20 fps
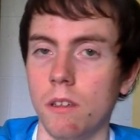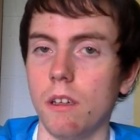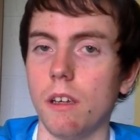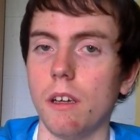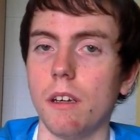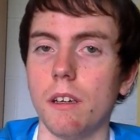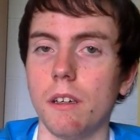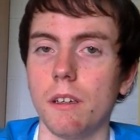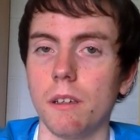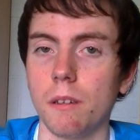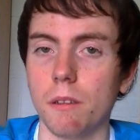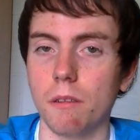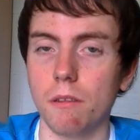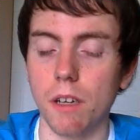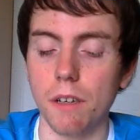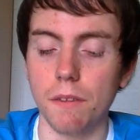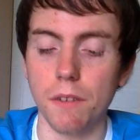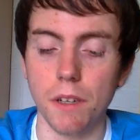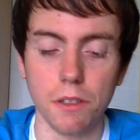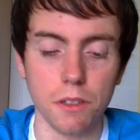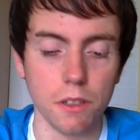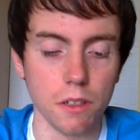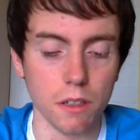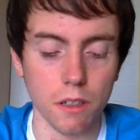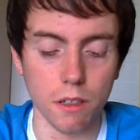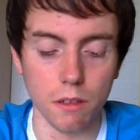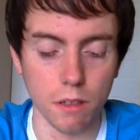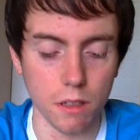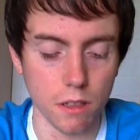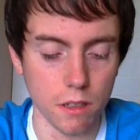graveyard. You
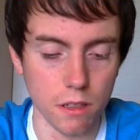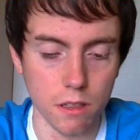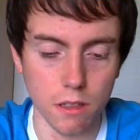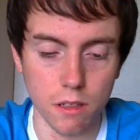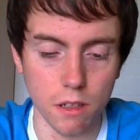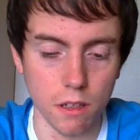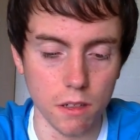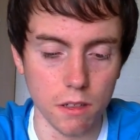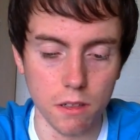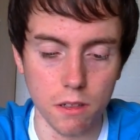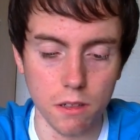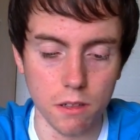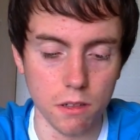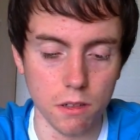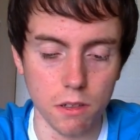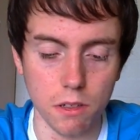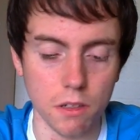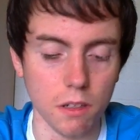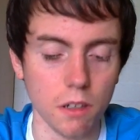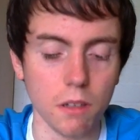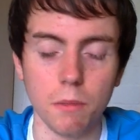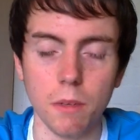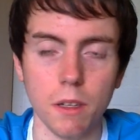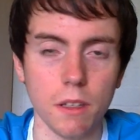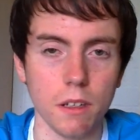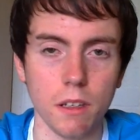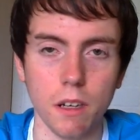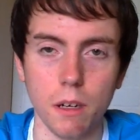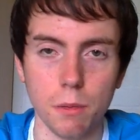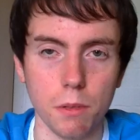know, there's just so
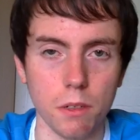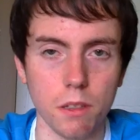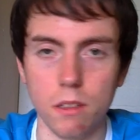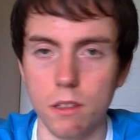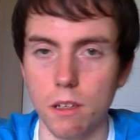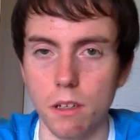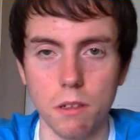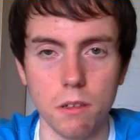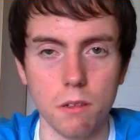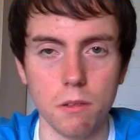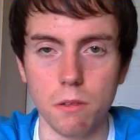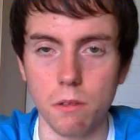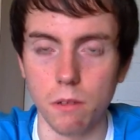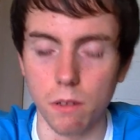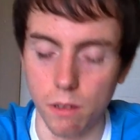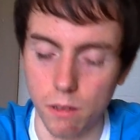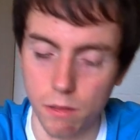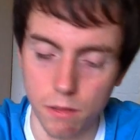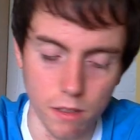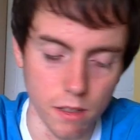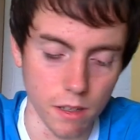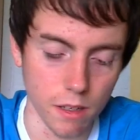many options as usual.